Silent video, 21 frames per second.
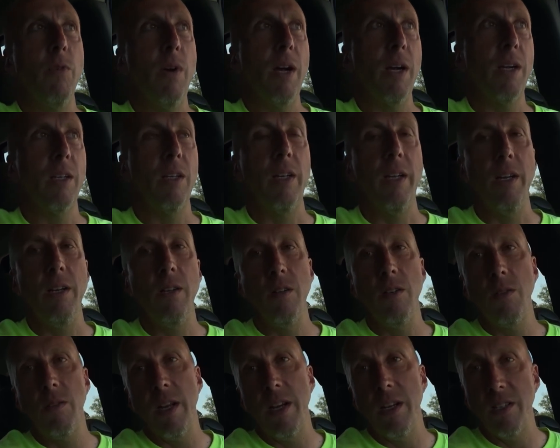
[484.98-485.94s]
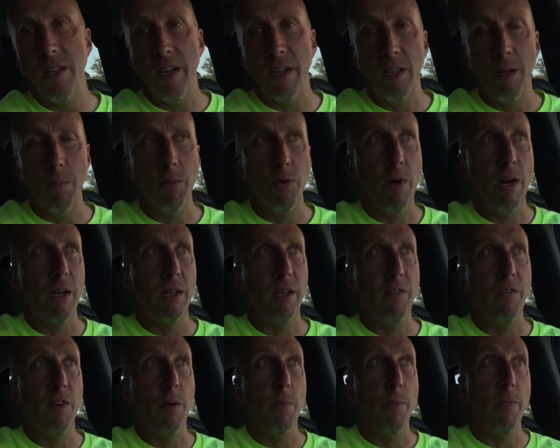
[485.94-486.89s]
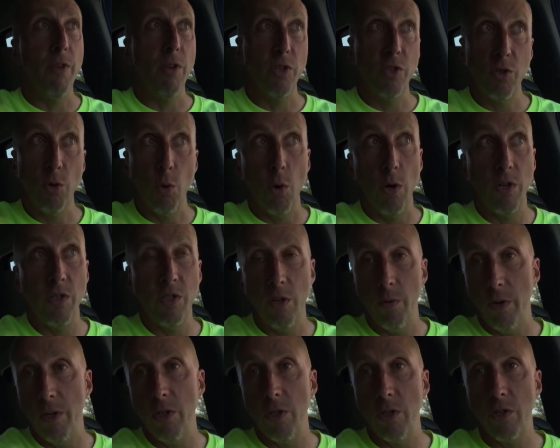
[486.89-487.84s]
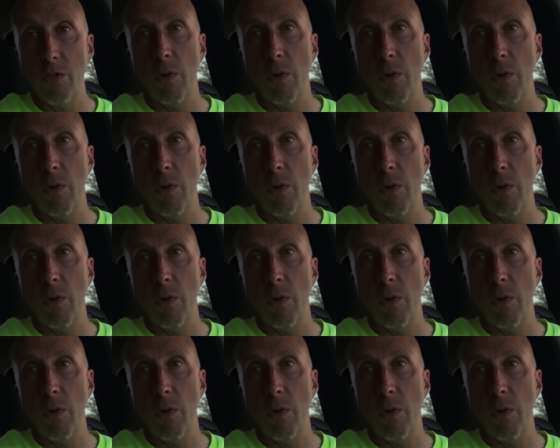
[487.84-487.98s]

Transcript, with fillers: directly, things had to come directly from the source, the original